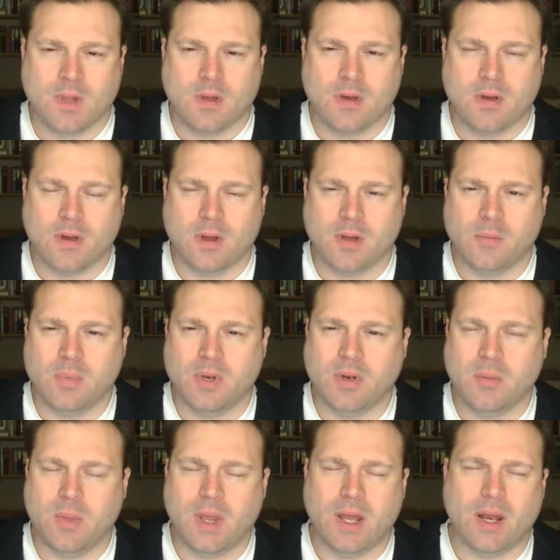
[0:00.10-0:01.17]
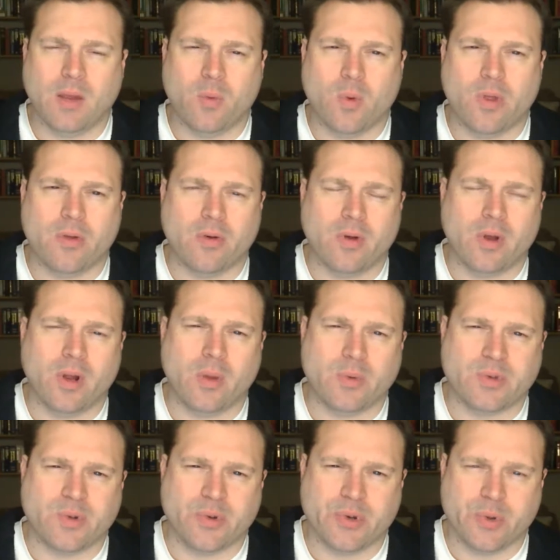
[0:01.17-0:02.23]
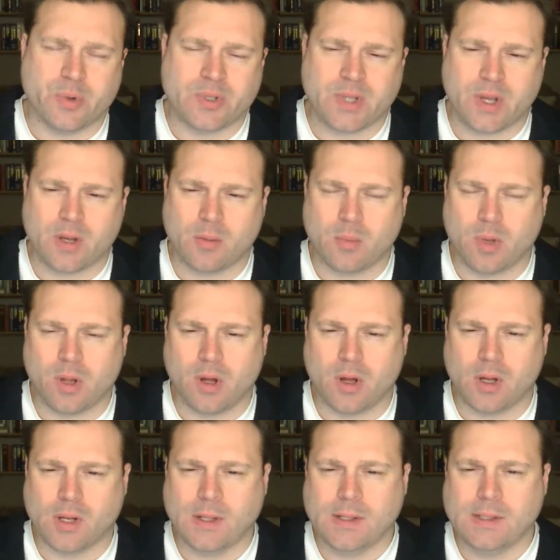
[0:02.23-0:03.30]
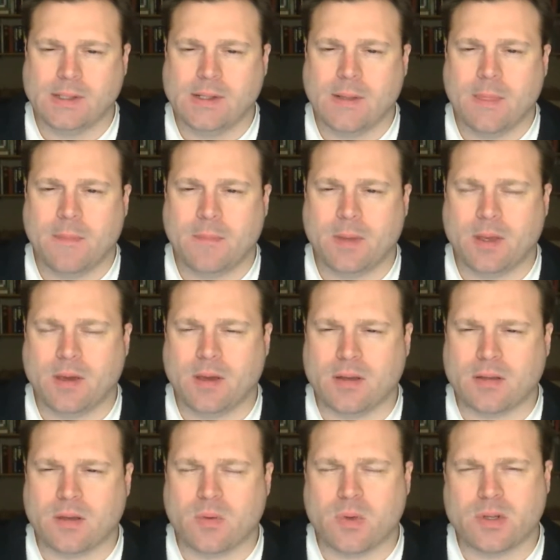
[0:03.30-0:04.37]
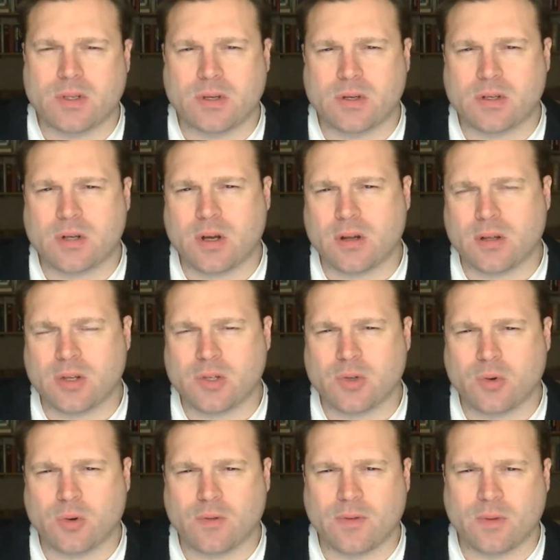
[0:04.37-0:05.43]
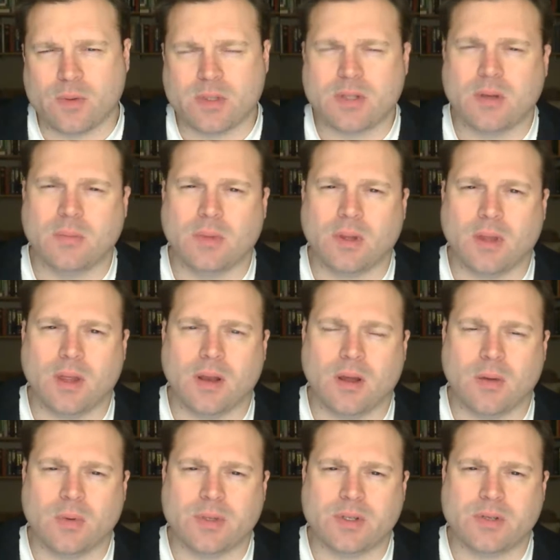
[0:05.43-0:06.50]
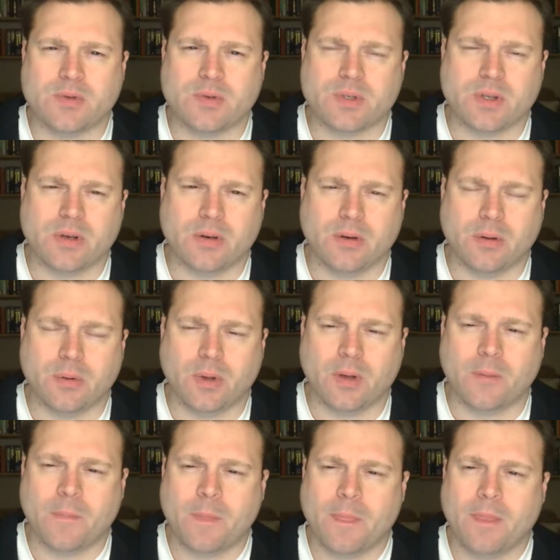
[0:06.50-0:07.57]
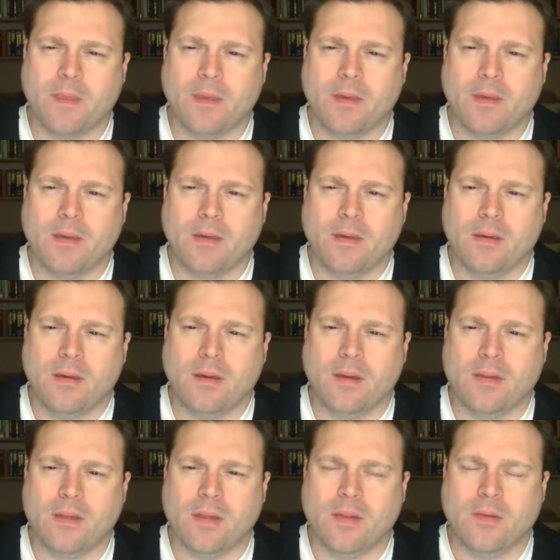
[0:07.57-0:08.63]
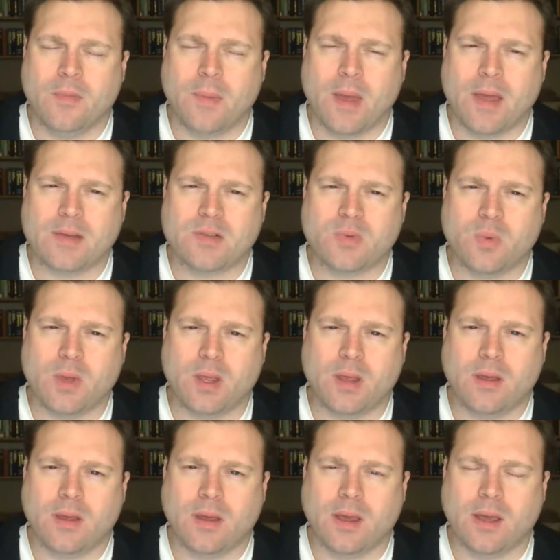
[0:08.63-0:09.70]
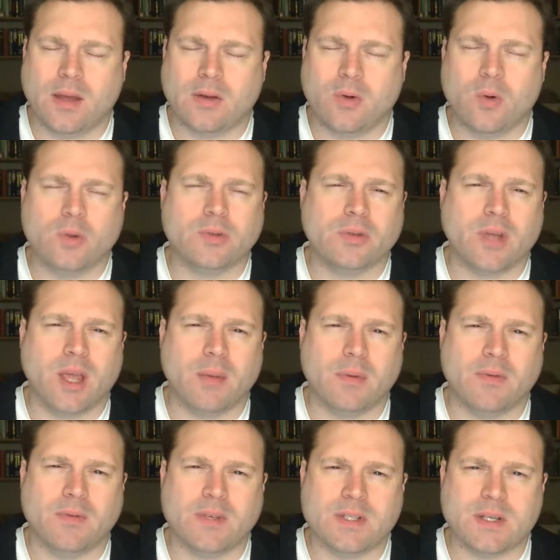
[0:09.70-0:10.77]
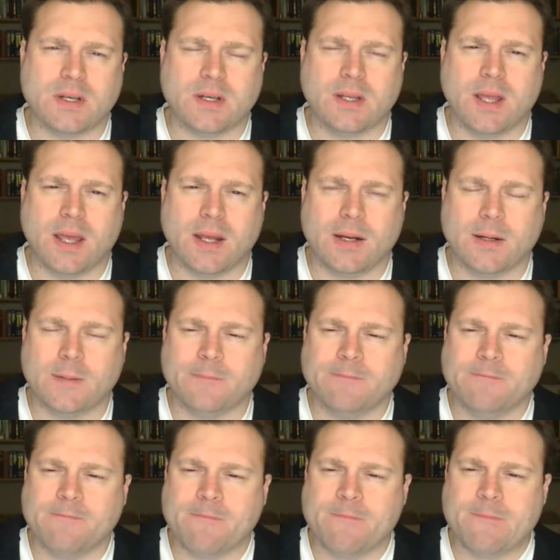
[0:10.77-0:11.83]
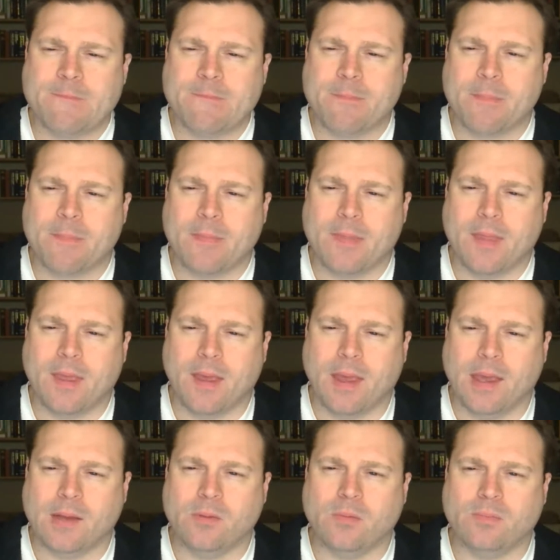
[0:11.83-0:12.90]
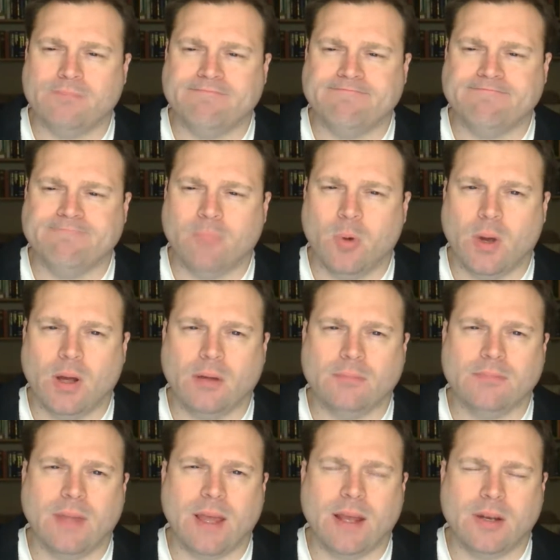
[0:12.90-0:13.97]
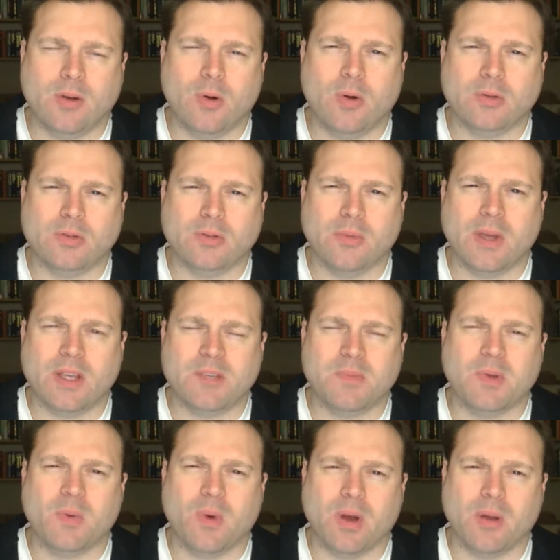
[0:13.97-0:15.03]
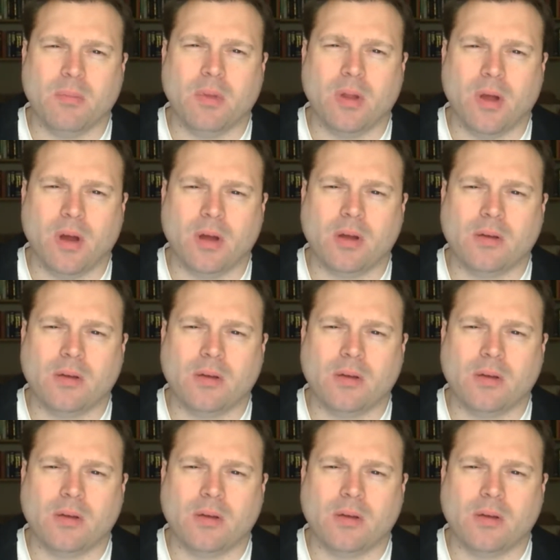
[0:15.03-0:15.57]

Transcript: I had been debating whether or not I was going to do a second blog because I wasn't entirely sure if it was something that I was interested in doing. And then this past week, Ann Coulter came and visited Canada. And, well, Ann Coulter makes me want to blog.